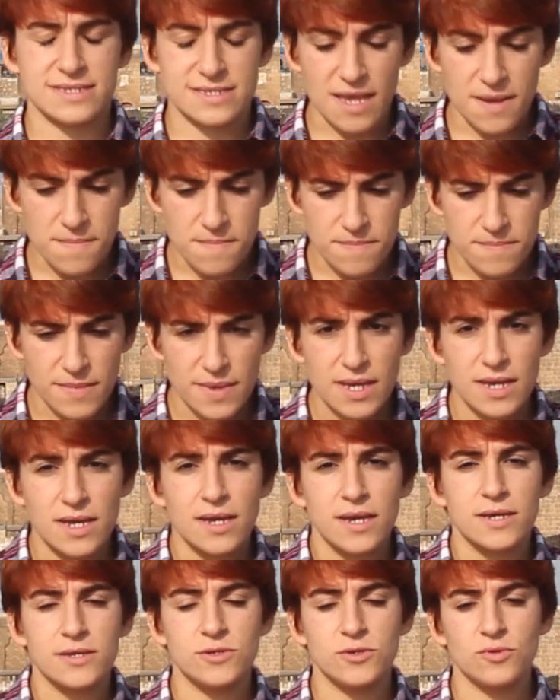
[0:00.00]
stem,
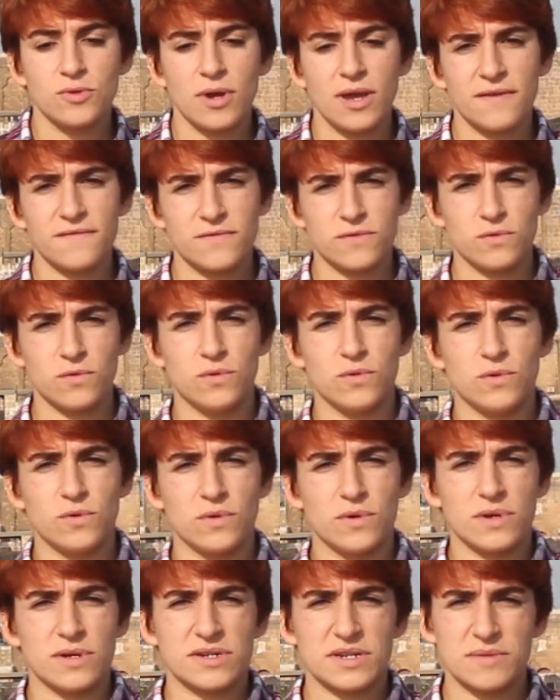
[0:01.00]
you have
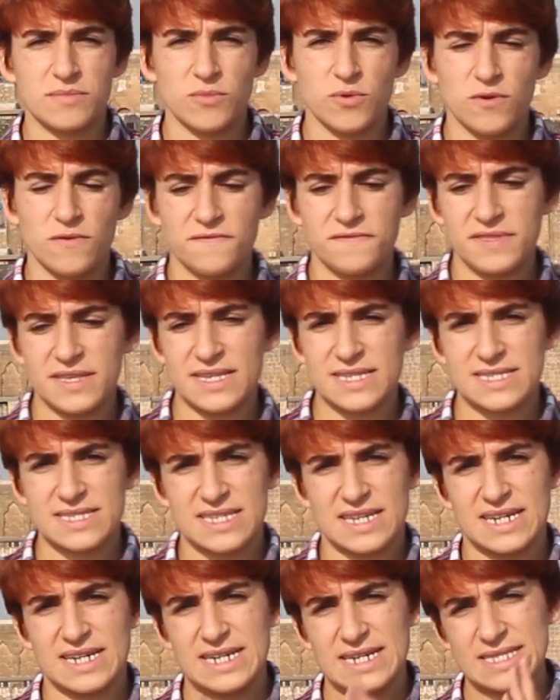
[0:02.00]
to remove
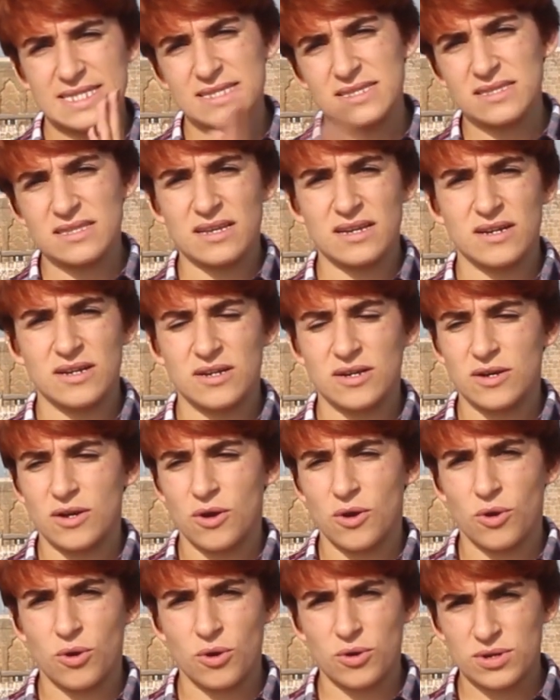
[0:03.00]
this n
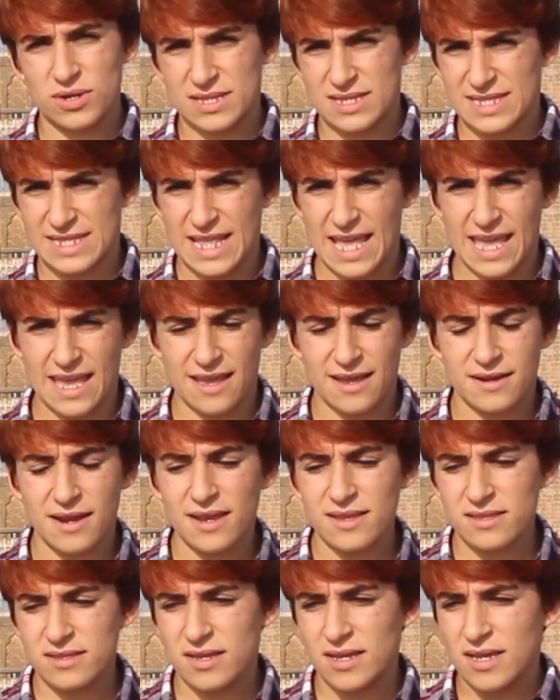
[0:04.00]
or ne,
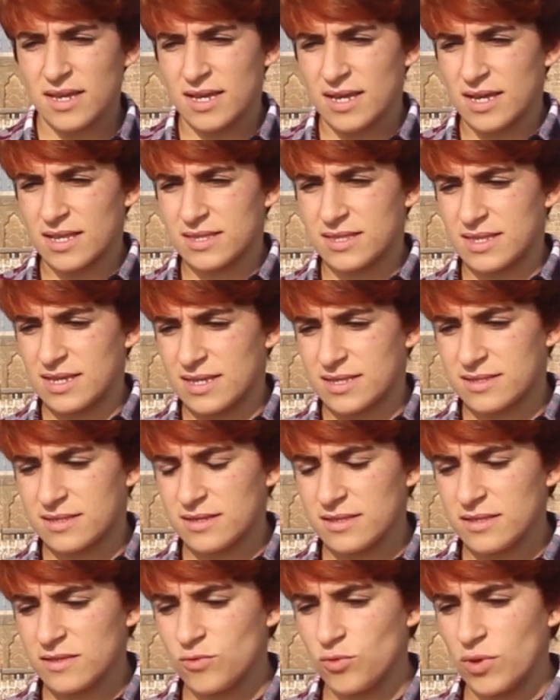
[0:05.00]
right?
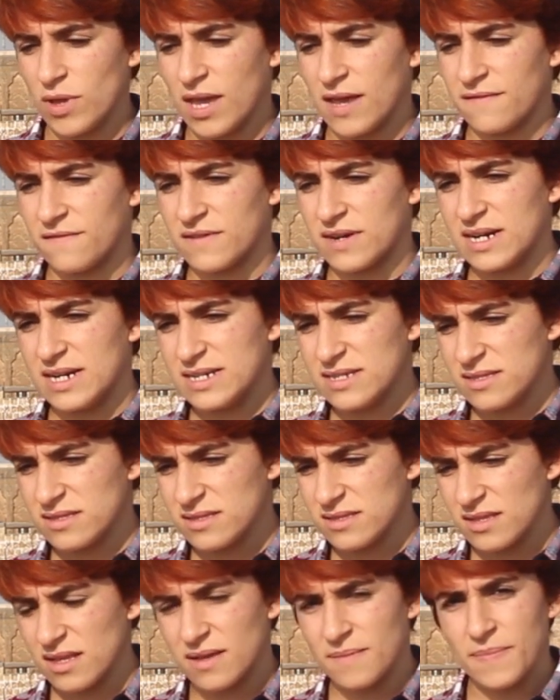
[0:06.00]
Deaton, we have
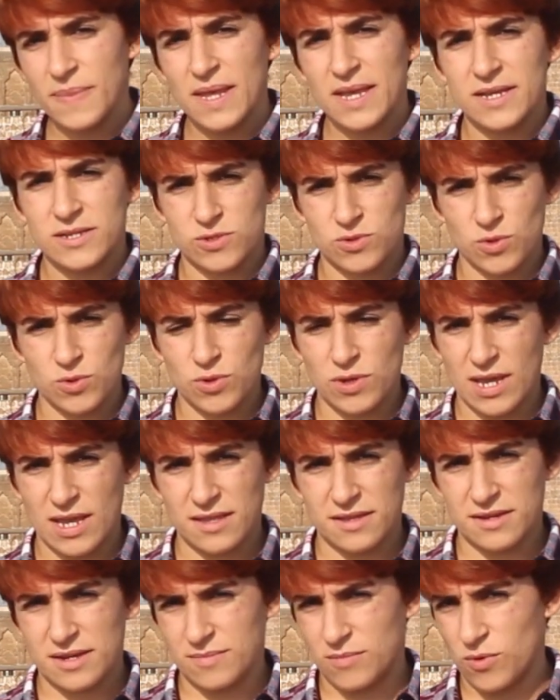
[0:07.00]
n, so you
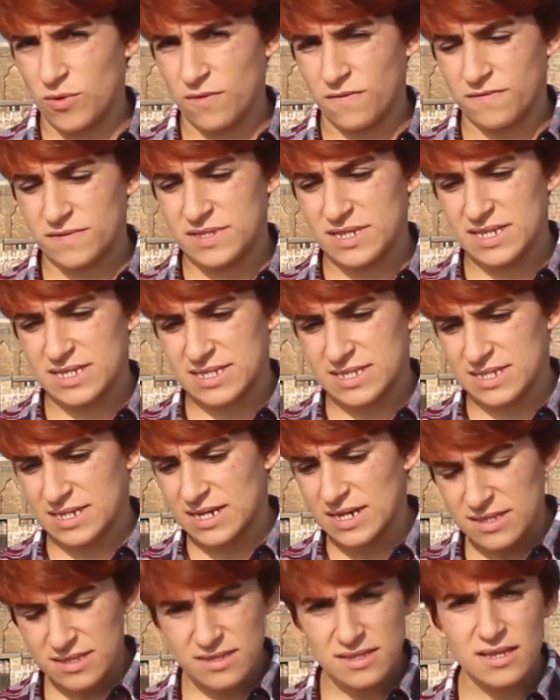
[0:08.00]
can remove this
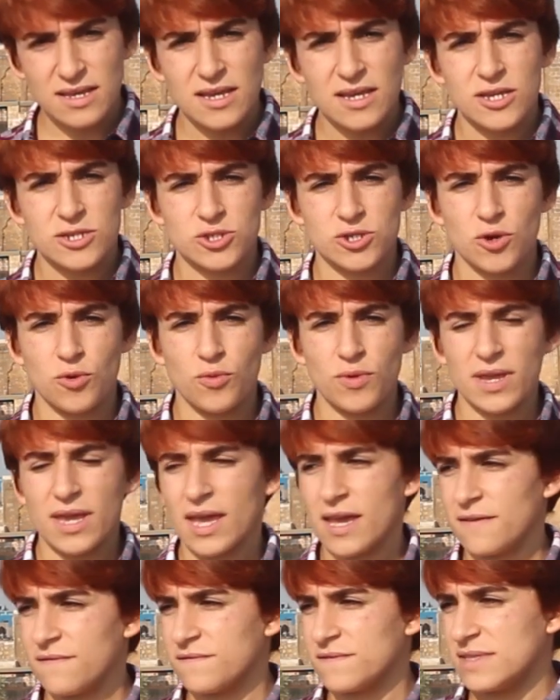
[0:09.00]
n. So we
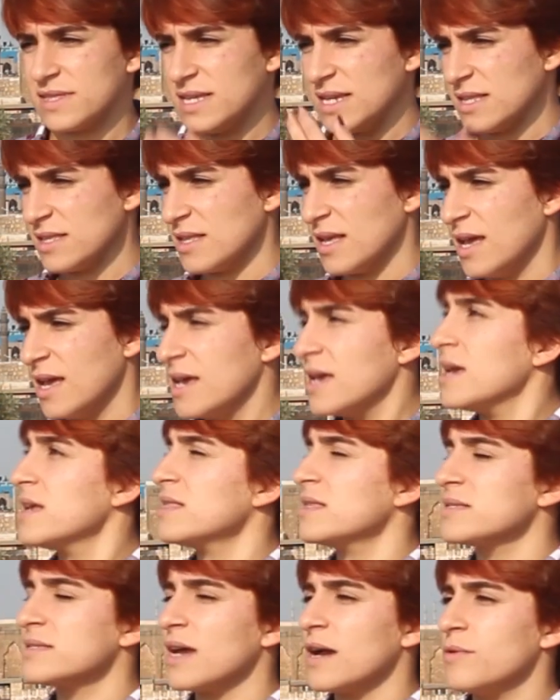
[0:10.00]
have dit.
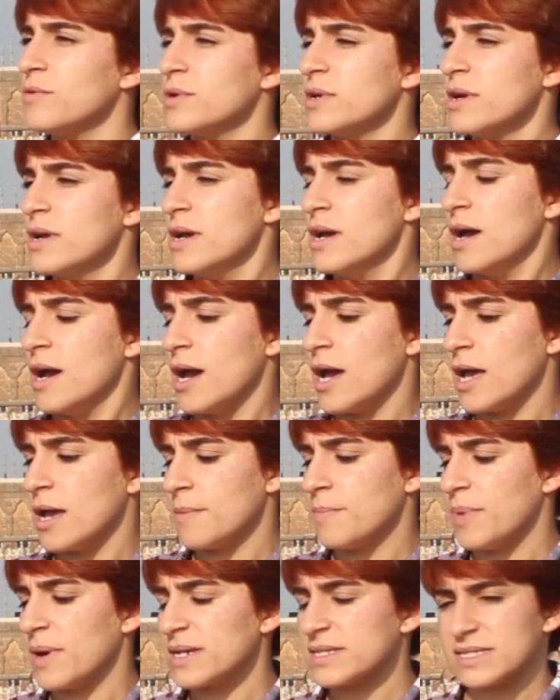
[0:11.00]
It is our
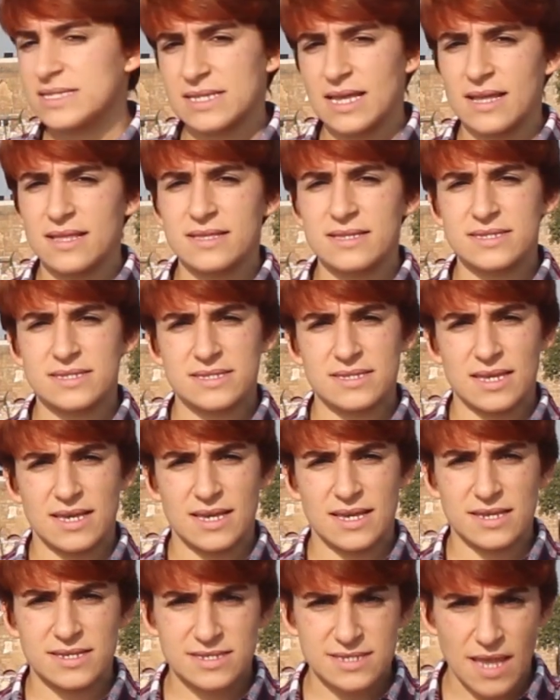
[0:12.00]
past tense
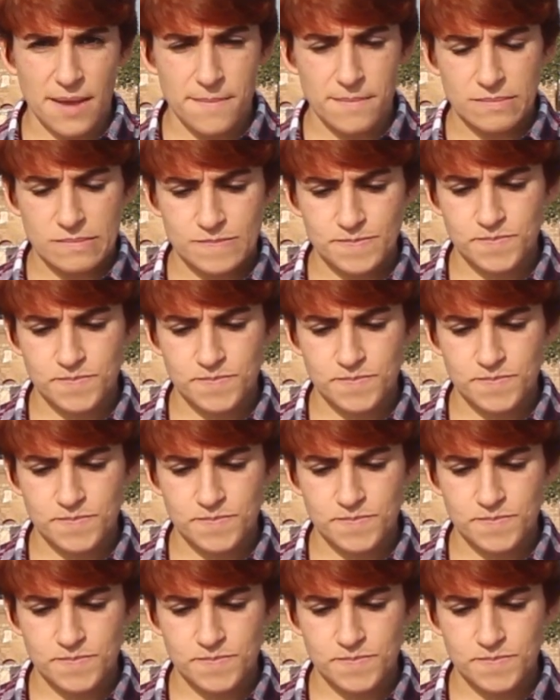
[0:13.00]
stem.